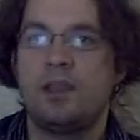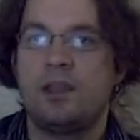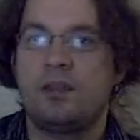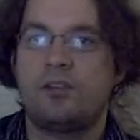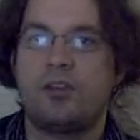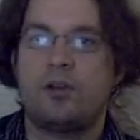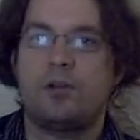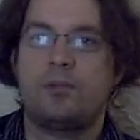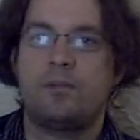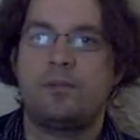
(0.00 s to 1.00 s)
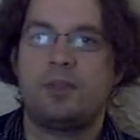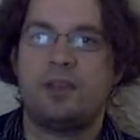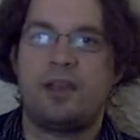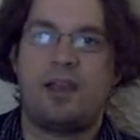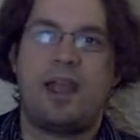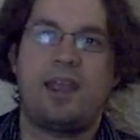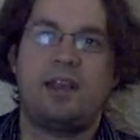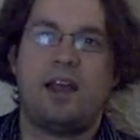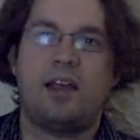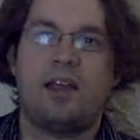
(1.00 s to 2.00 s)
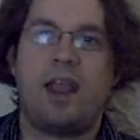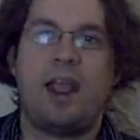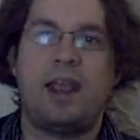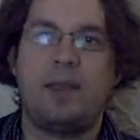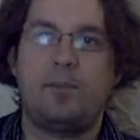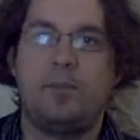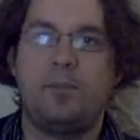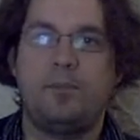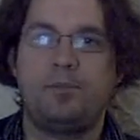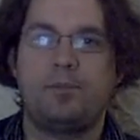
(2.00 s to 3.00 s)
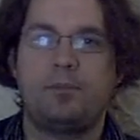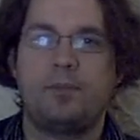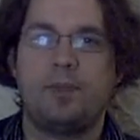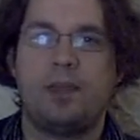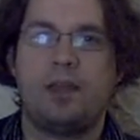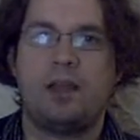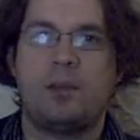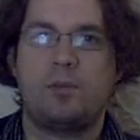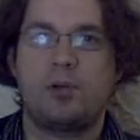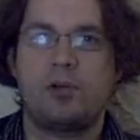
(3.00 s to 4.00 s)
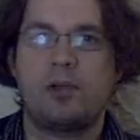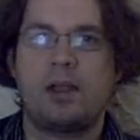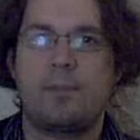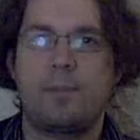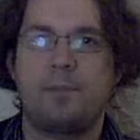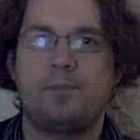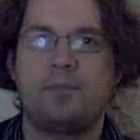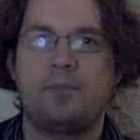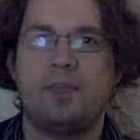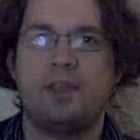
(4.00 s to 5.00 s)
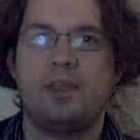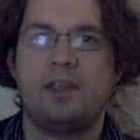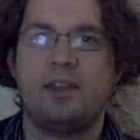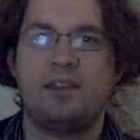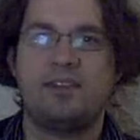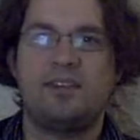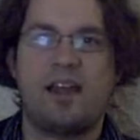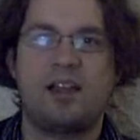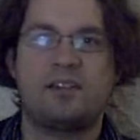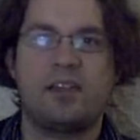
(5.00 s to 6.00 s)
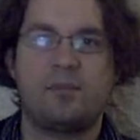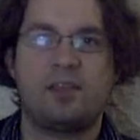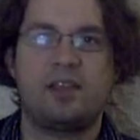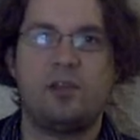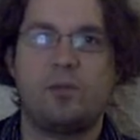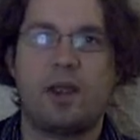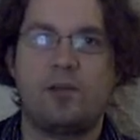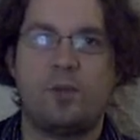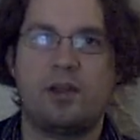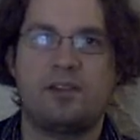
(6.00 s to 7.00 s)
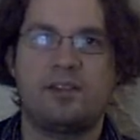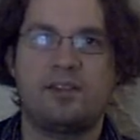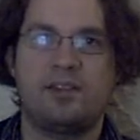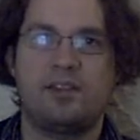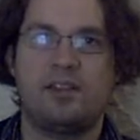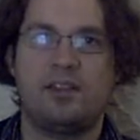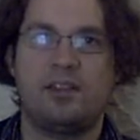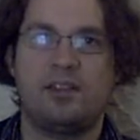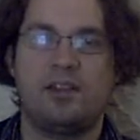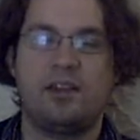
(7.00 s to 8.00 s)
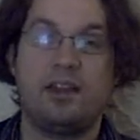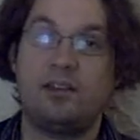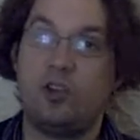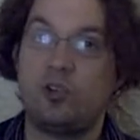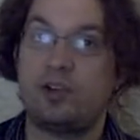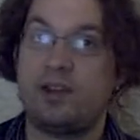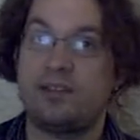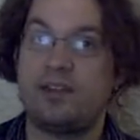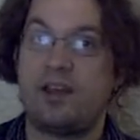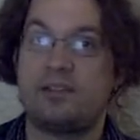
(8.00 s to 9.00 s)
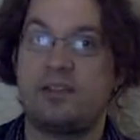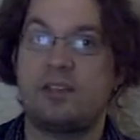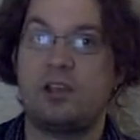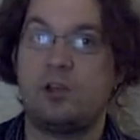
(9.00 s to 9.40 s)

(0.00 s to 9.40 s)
So yeah, a, uh, a program, it is not something you write once. It, it, usually it's not something you